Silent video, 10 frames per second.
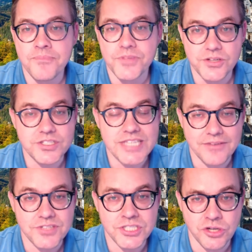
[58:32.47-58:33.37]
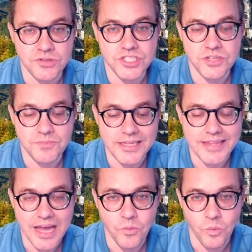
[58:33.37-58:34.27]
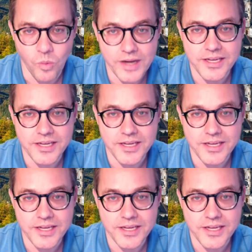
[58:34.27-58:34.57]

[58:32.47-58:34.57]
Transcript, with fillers: you just have to show that you meet that one